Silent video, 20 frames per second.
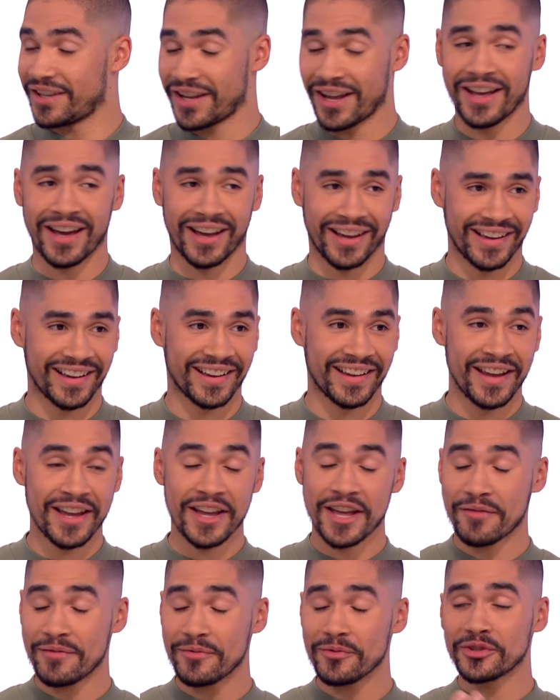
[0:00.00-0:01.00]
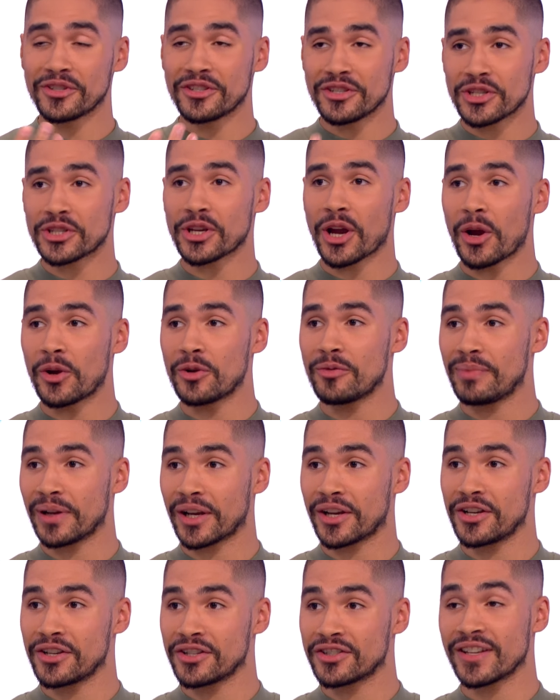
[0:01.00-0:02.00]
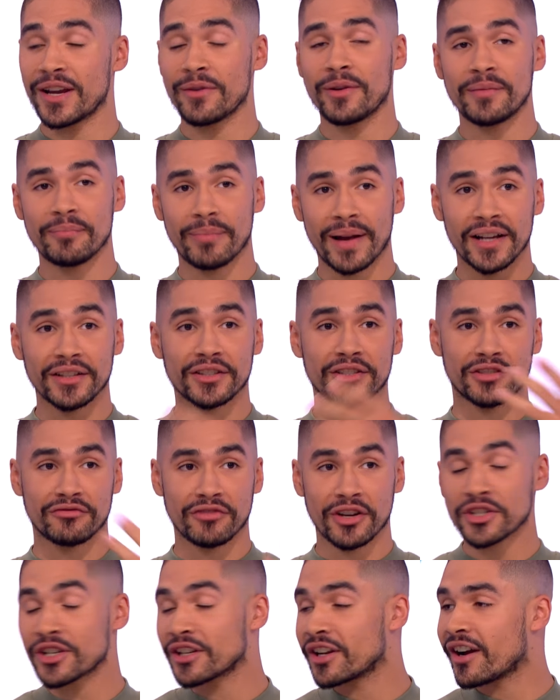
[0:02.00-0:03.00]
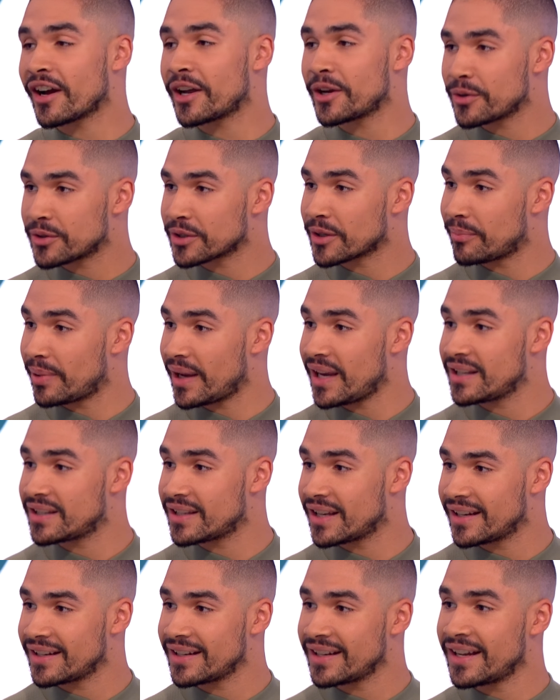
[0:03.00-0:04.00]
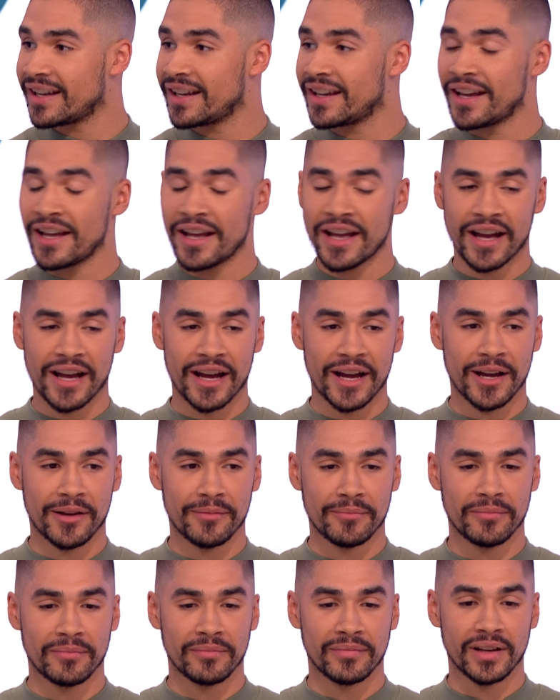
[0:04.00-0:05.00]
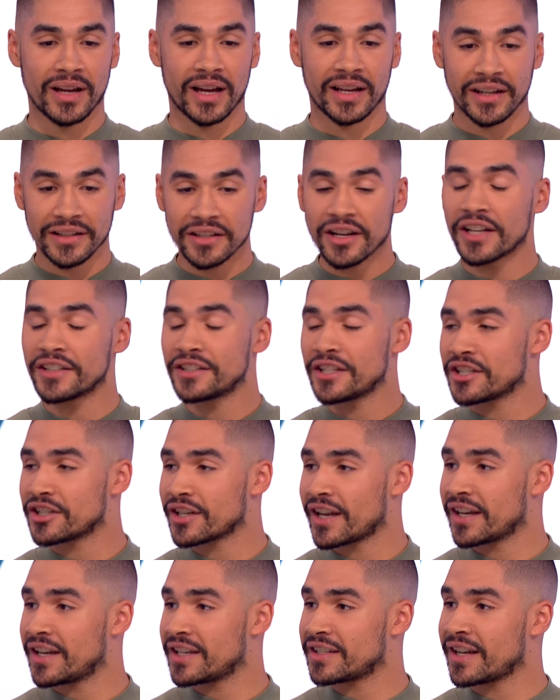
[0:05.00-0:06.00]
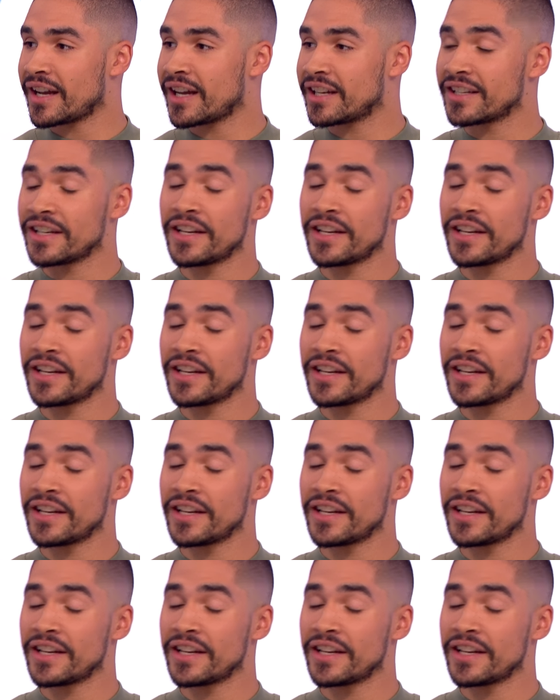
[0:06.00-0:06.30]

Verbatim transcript: Yeah. And it wasn't shown because they went back to the Russian guy who was competing. Right. Yeah. Um, and I, I did shake his hand.